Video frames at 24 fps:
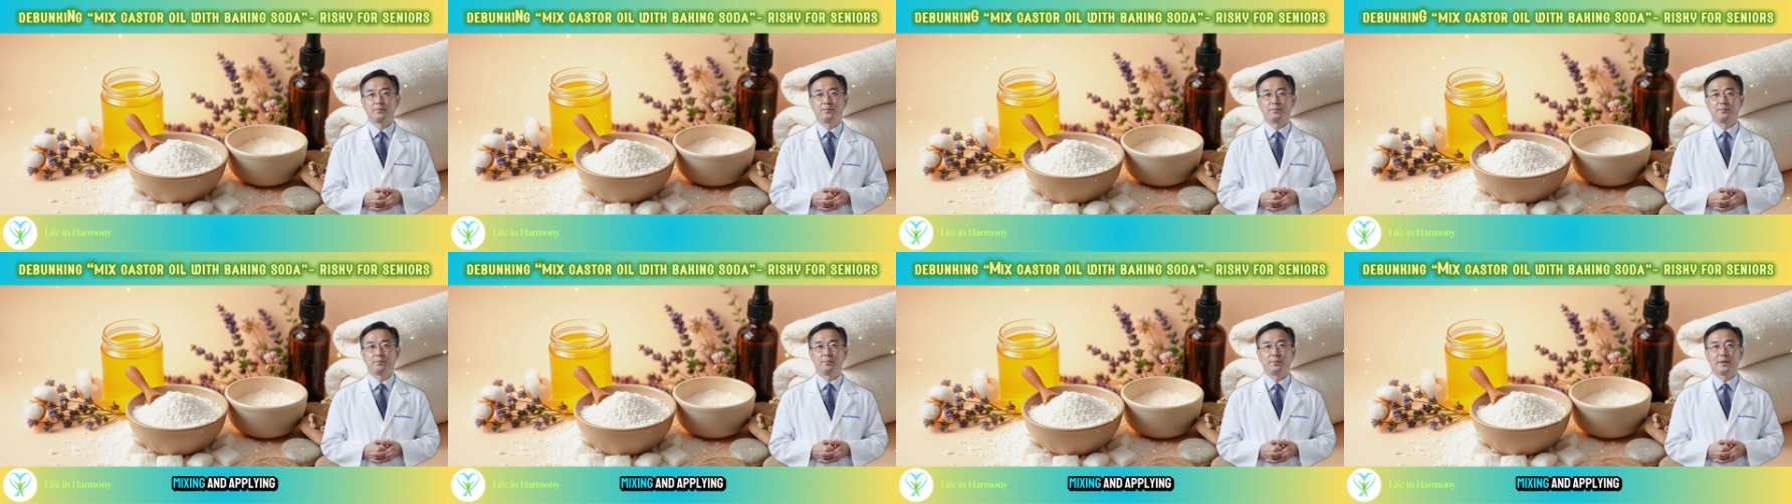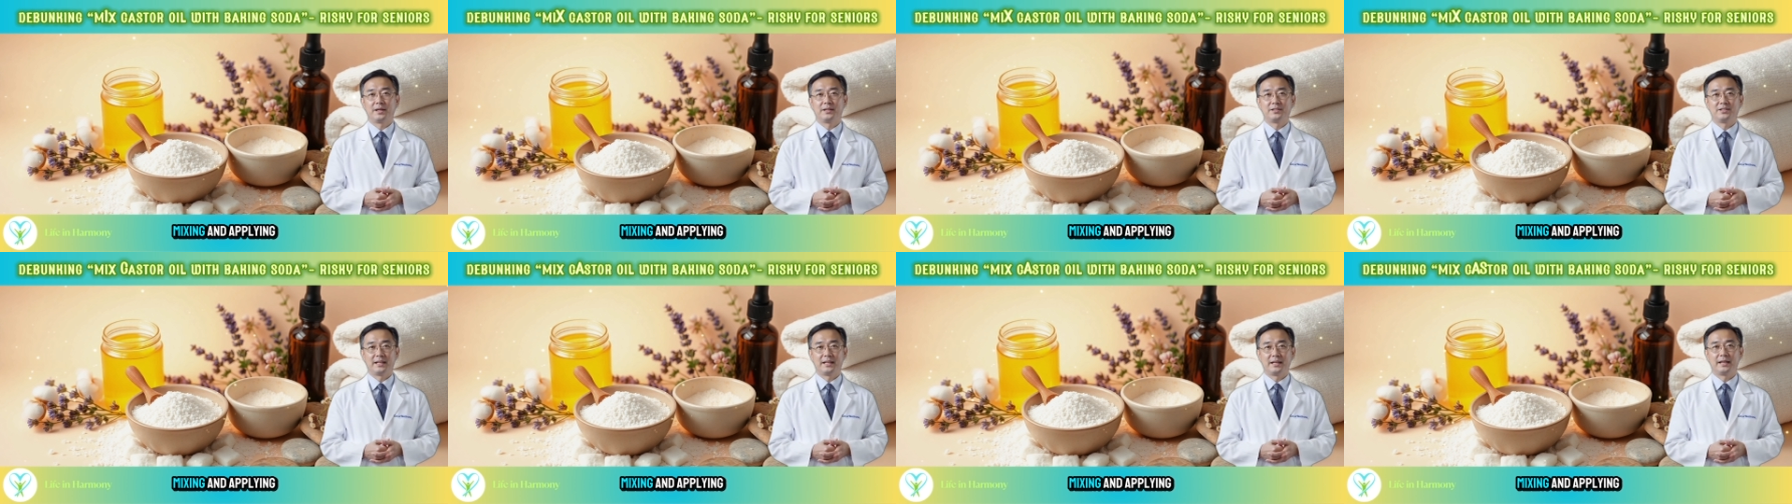
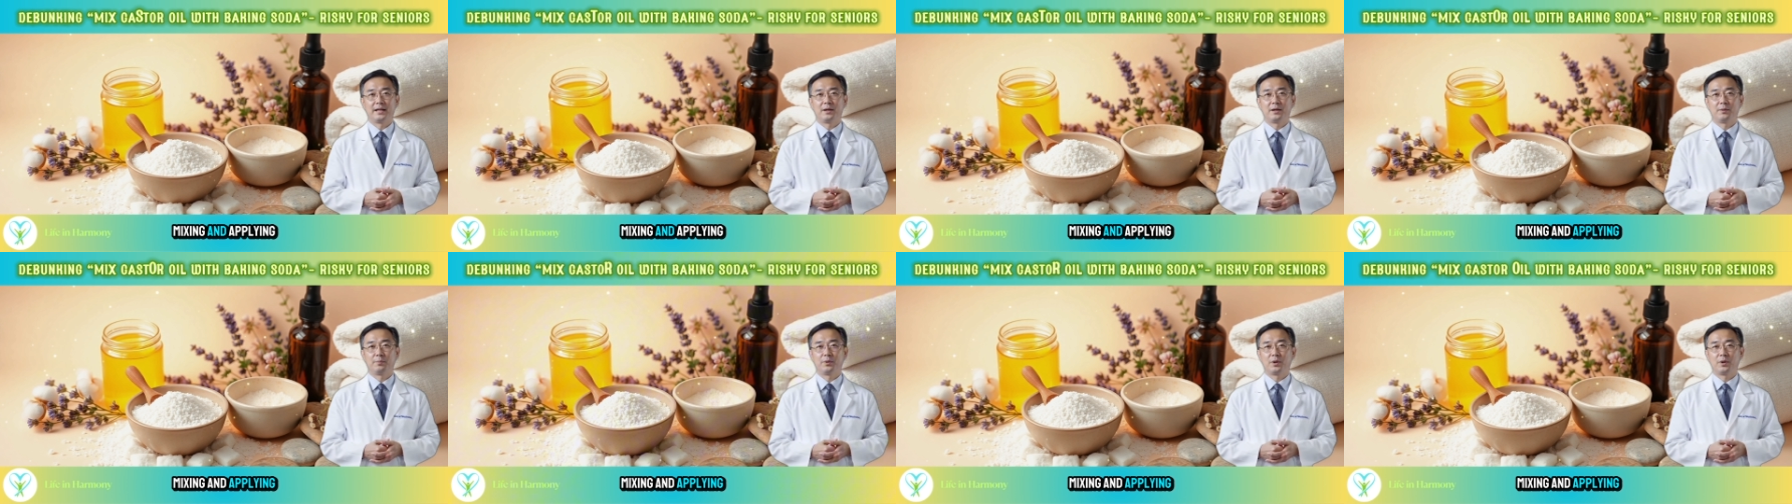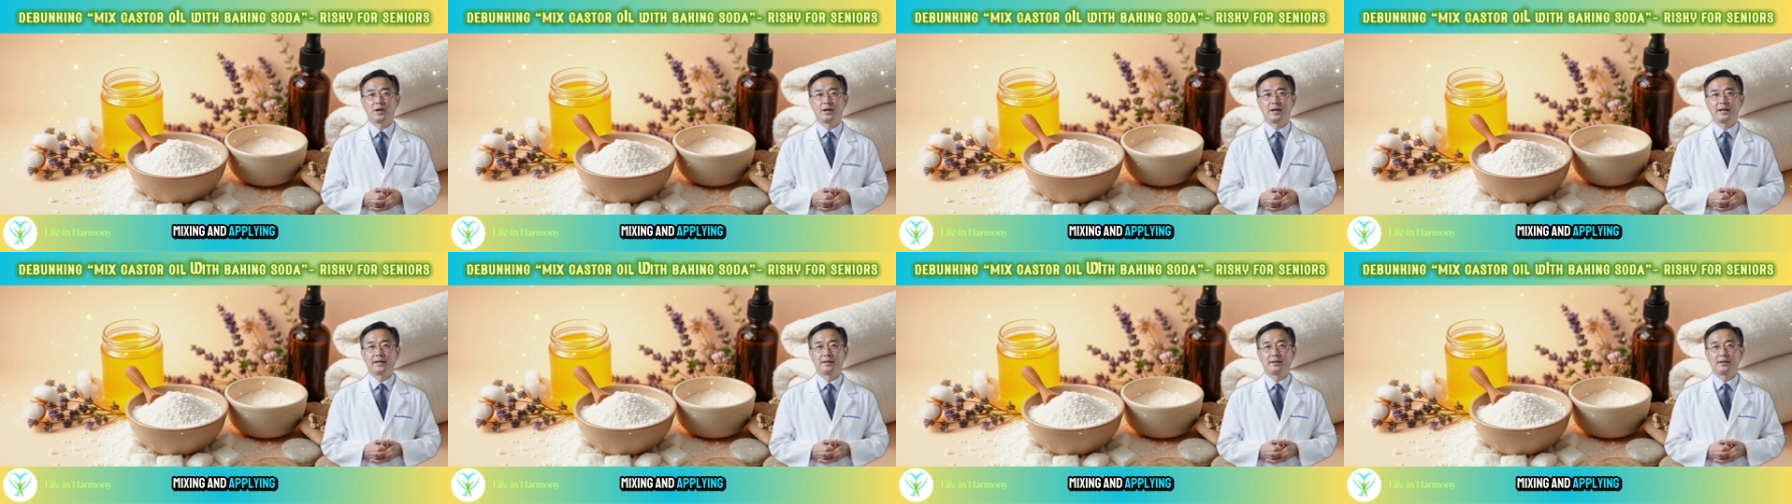Mixing and
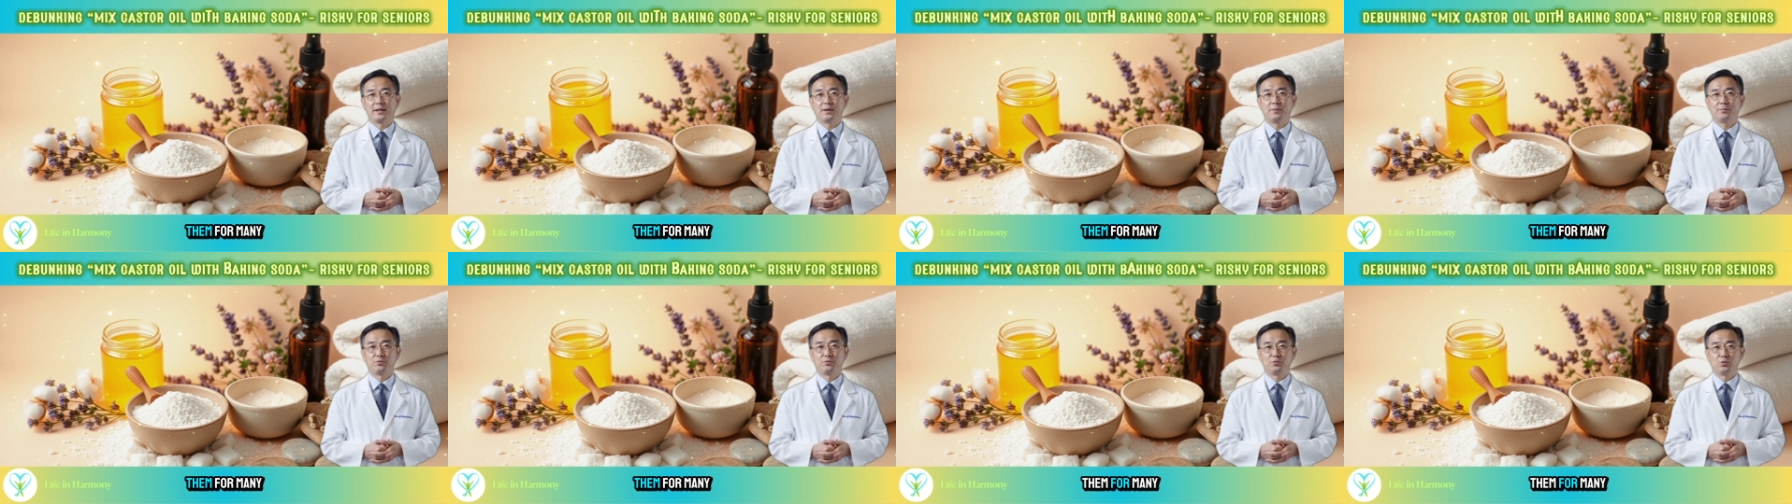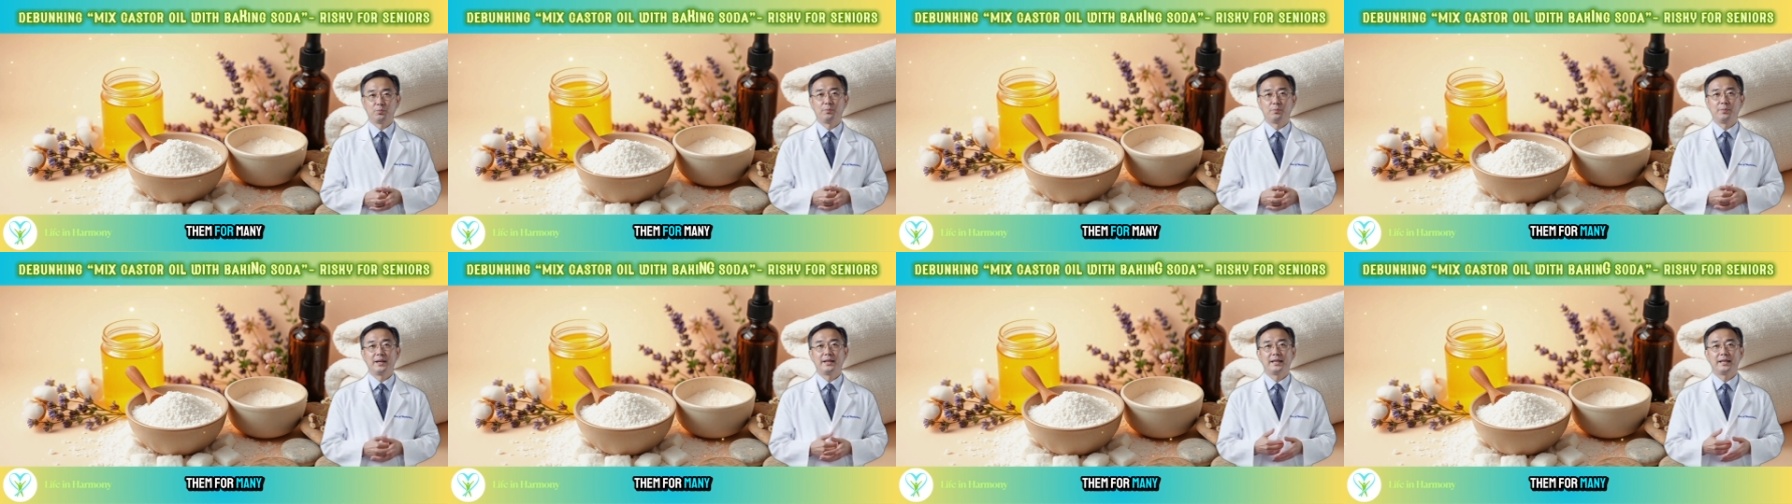applying them for
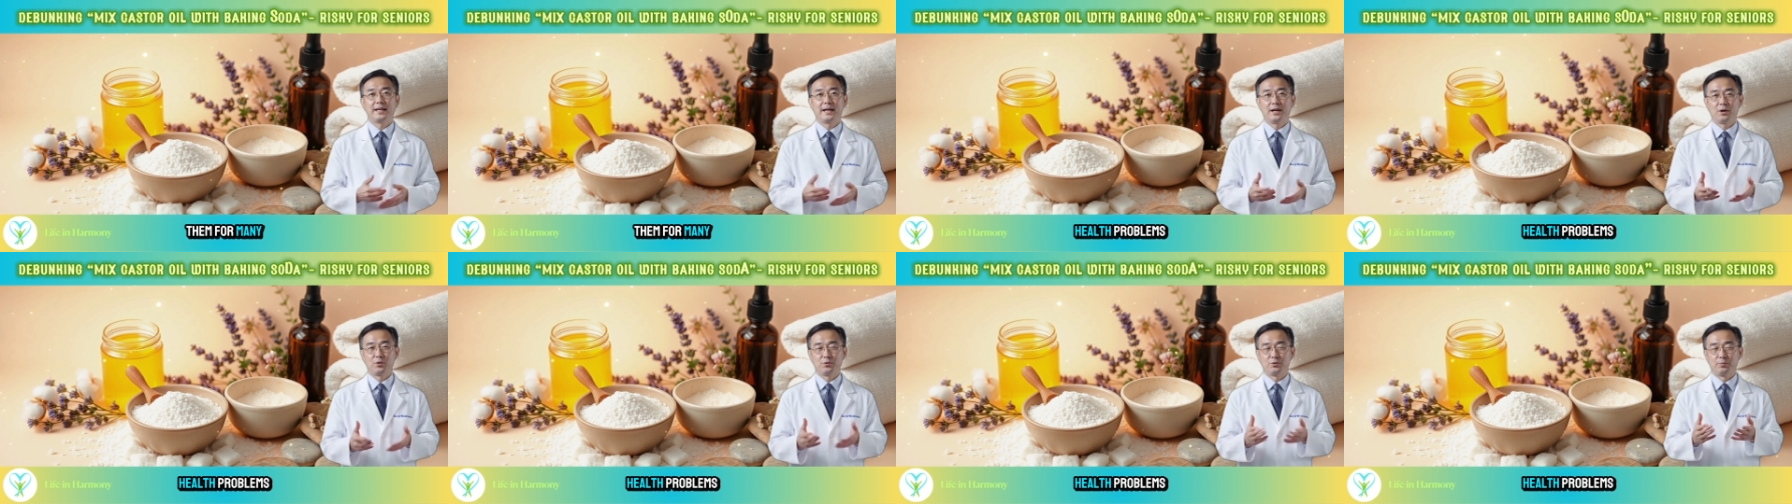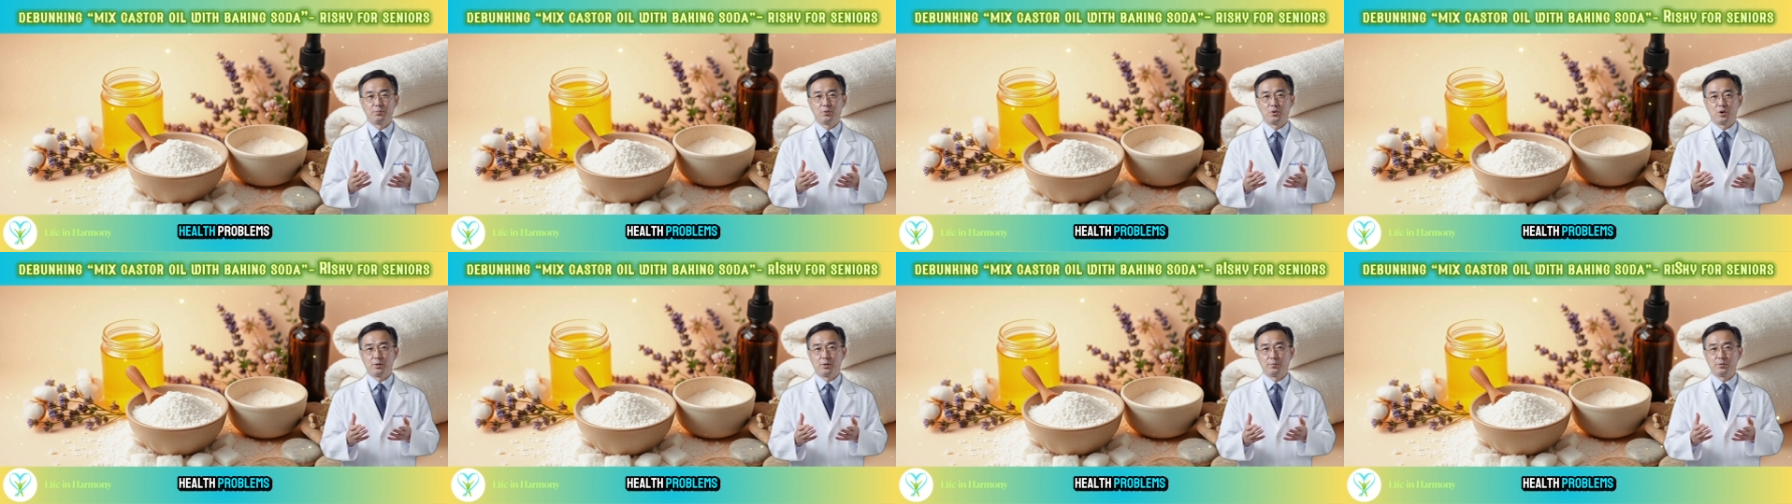many health
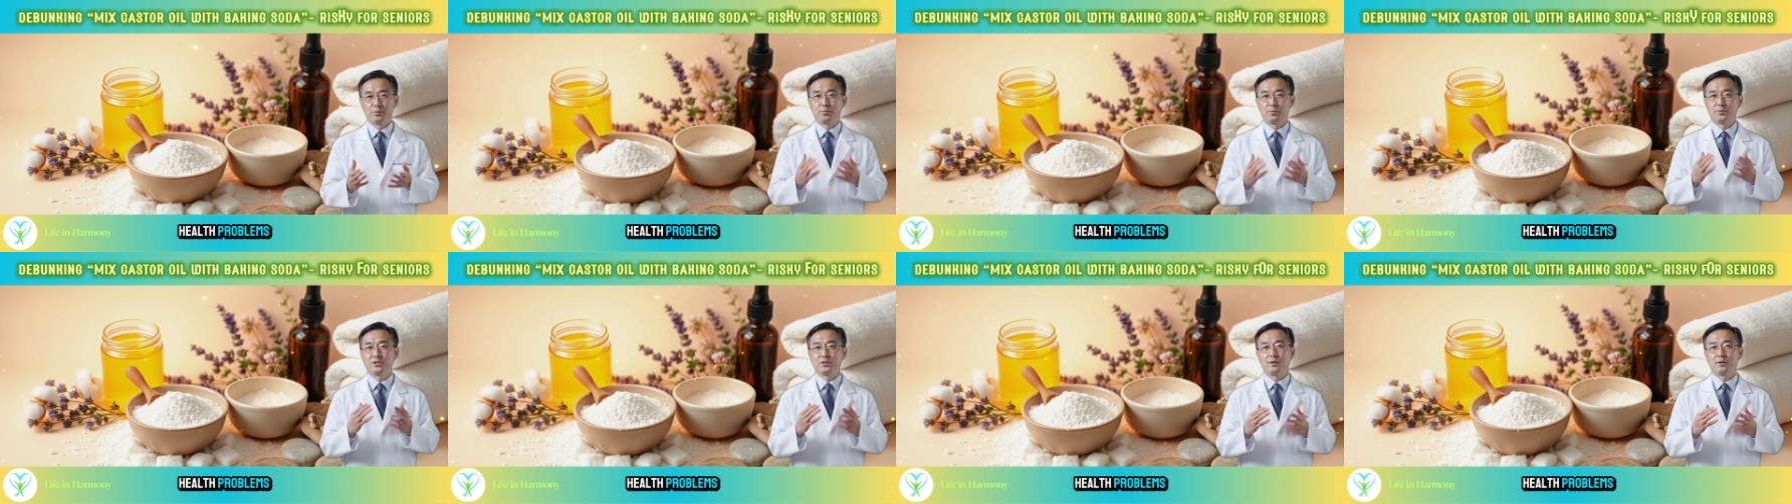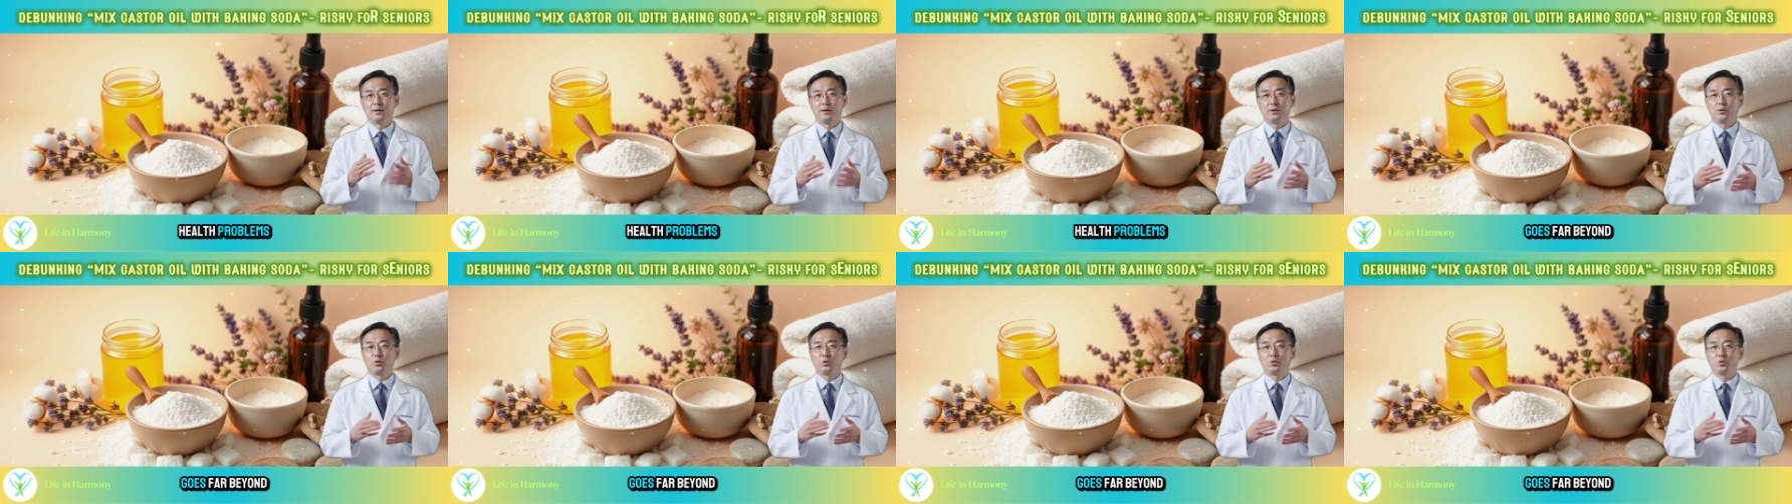problems